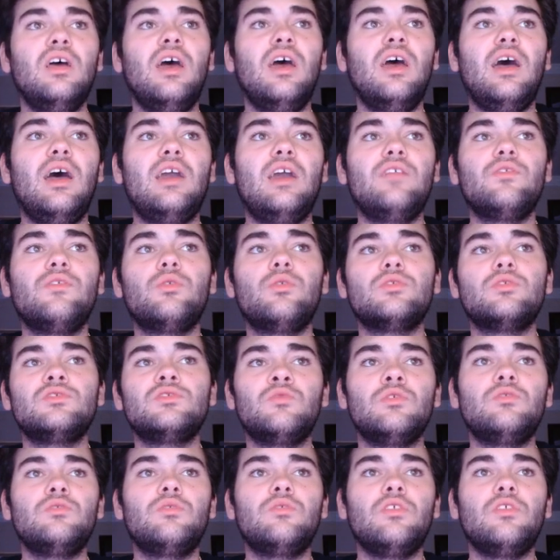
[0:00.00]
And of course, in
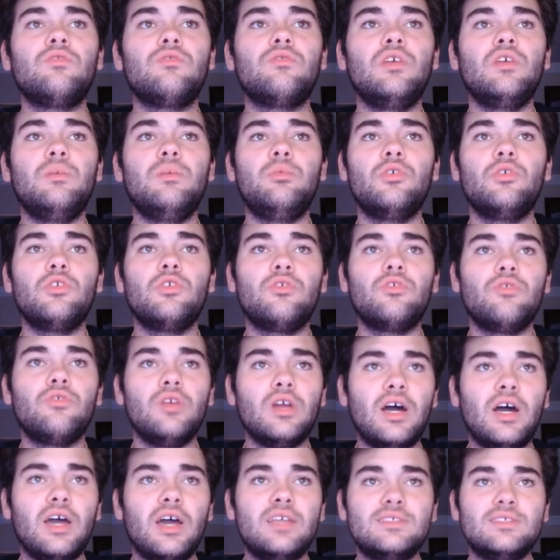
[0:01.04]
2023, he put career
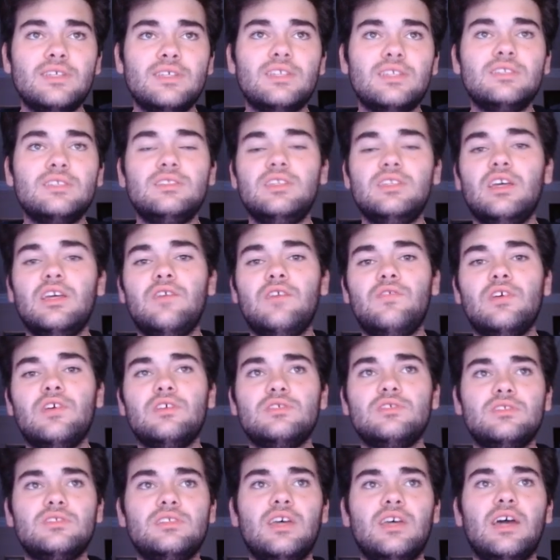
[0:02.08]
highs in TFLs
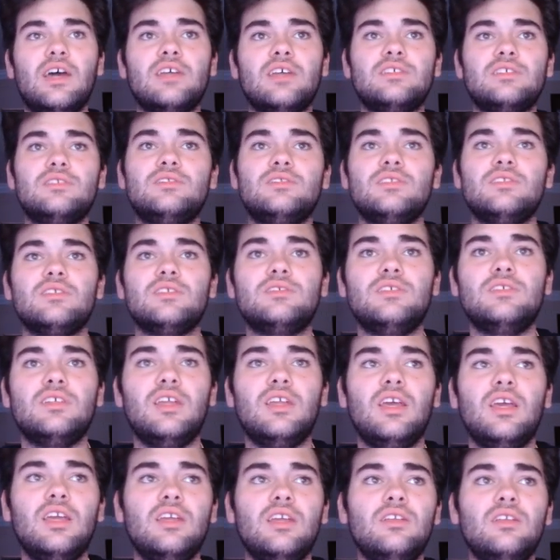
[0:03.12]
and sacks at 16 and
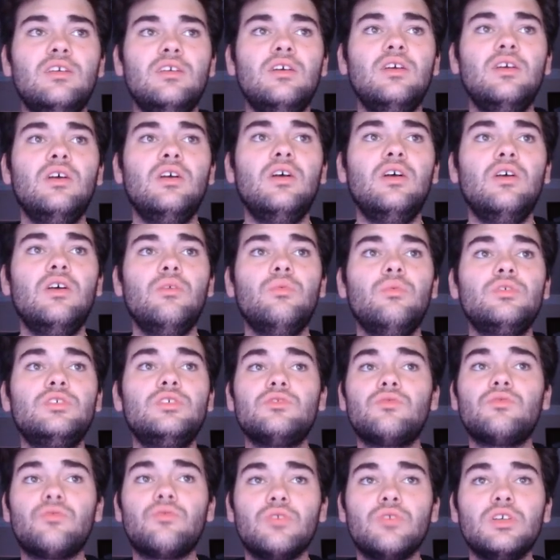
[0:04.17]
8. Which is
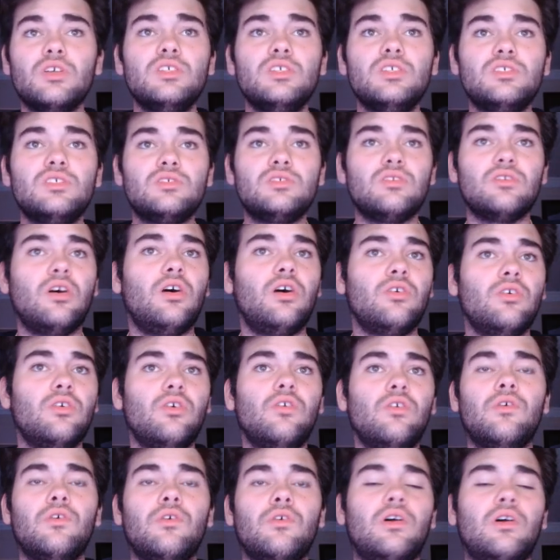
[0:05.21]
really solid
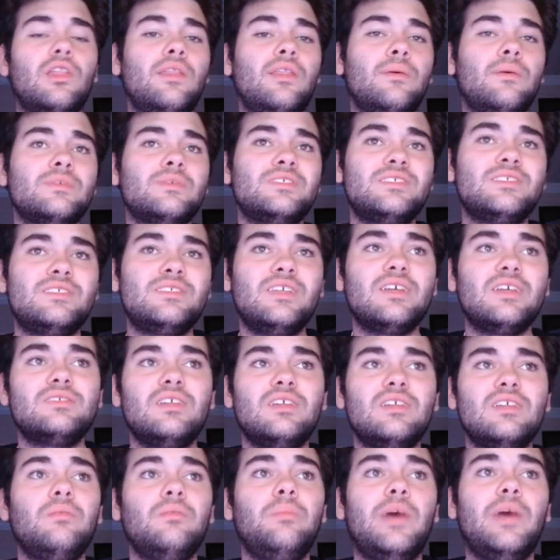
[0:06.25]
overall. That was 6th
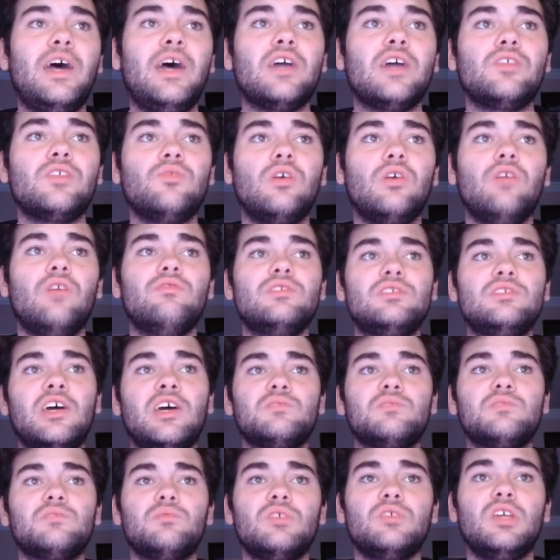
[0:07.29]
in the Pac-12 in
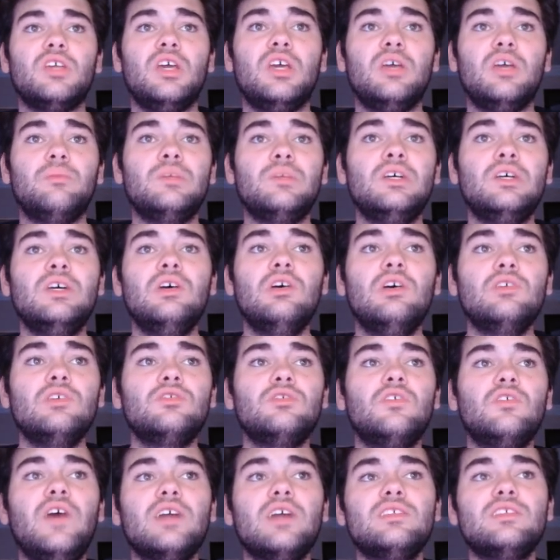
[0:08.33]
sacks per game. So the
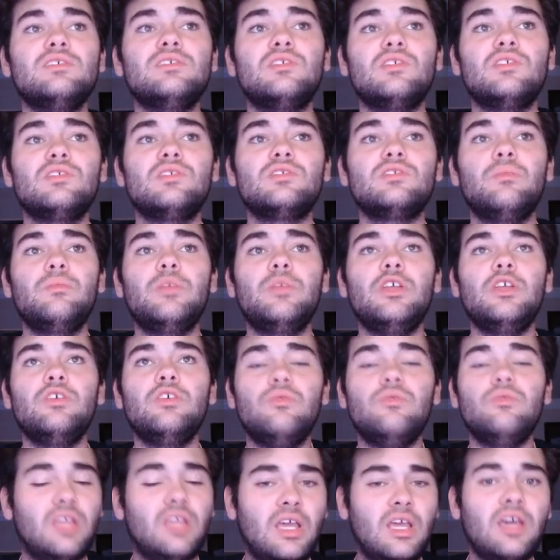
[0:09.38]
fact is, this is somebody who
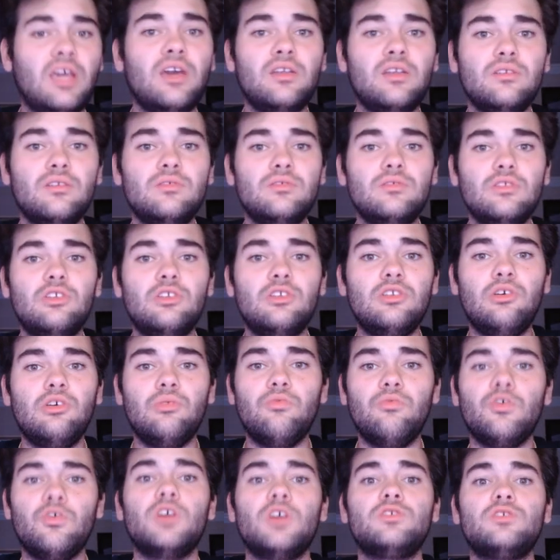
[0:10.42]
can,
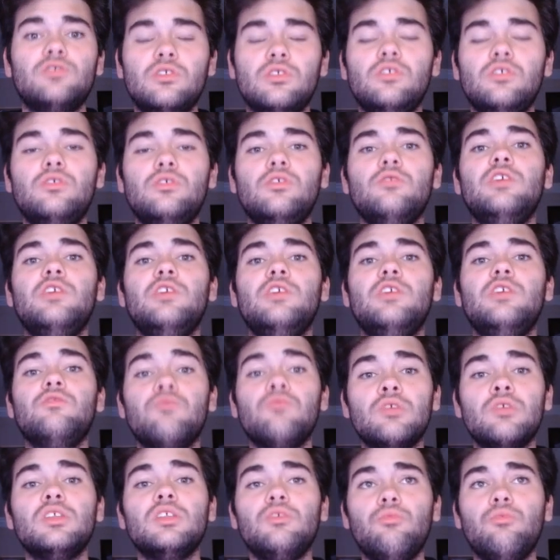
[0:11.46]
rush the QB
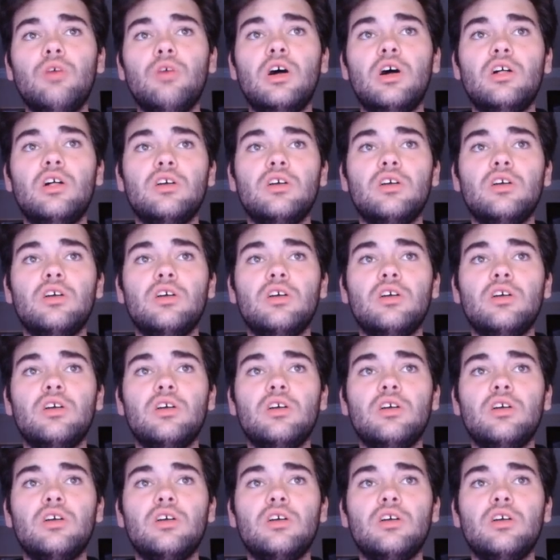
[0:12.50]
really well.